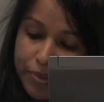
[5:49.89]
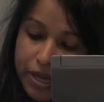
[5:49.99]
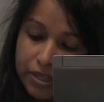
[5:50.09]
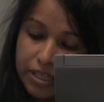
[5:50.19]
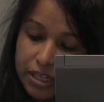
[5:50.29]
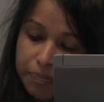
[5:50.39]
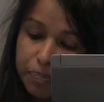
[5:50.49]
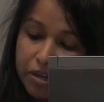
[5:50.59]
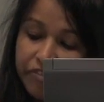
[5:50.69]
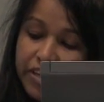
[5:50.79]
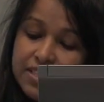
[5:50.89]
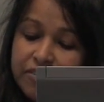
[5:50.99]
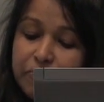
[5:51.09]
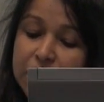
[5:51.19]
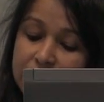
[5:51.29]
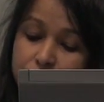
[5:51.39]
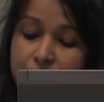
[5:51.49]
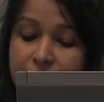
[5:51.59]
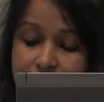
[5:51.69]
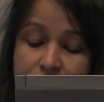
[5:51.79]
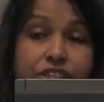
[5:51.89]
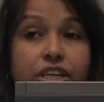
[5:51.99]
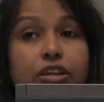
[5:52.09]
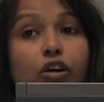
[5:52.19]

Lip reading: the pervasive militarization